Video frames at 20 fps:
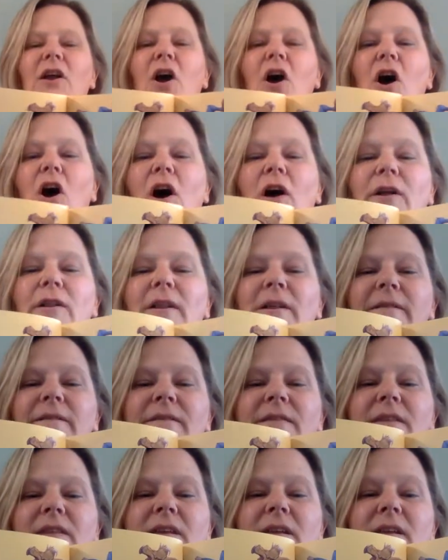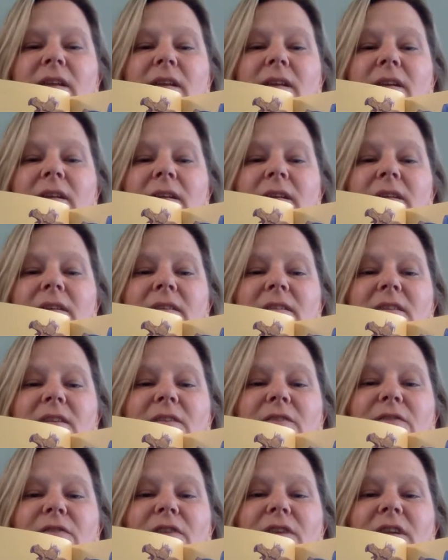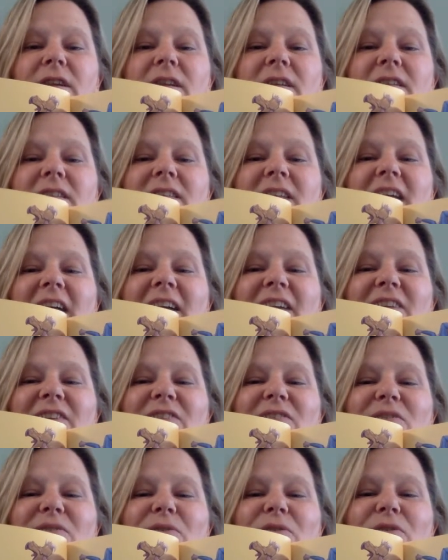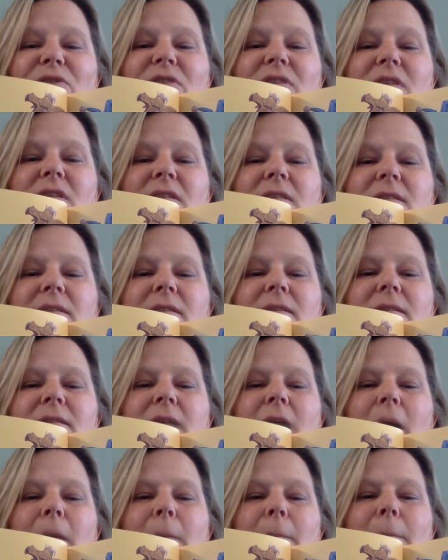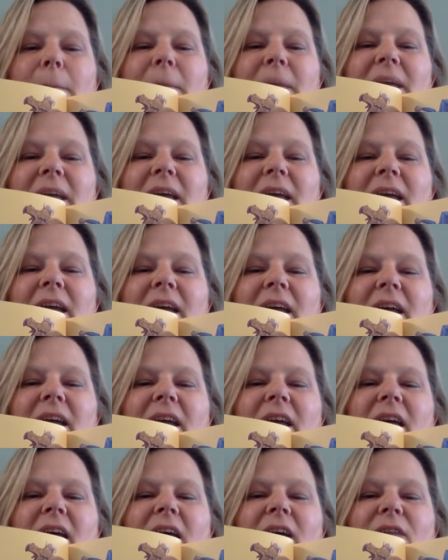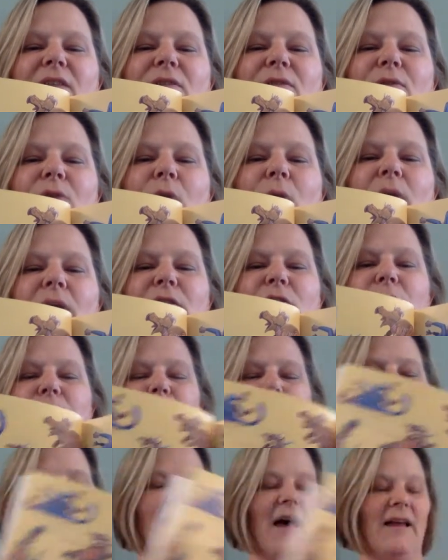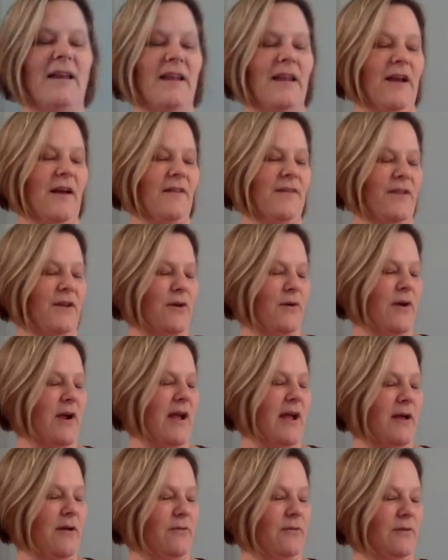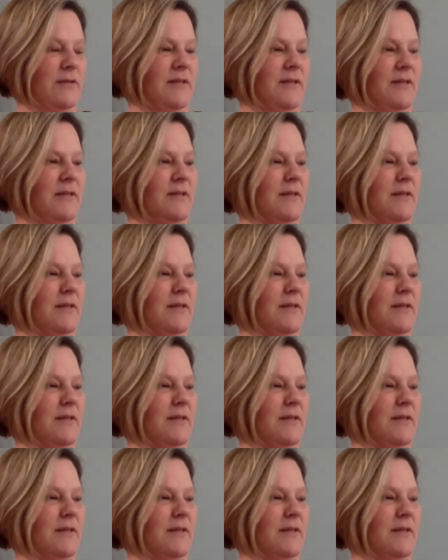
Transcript: at all of the different dinosaurs stomping and throwing their body on the ground.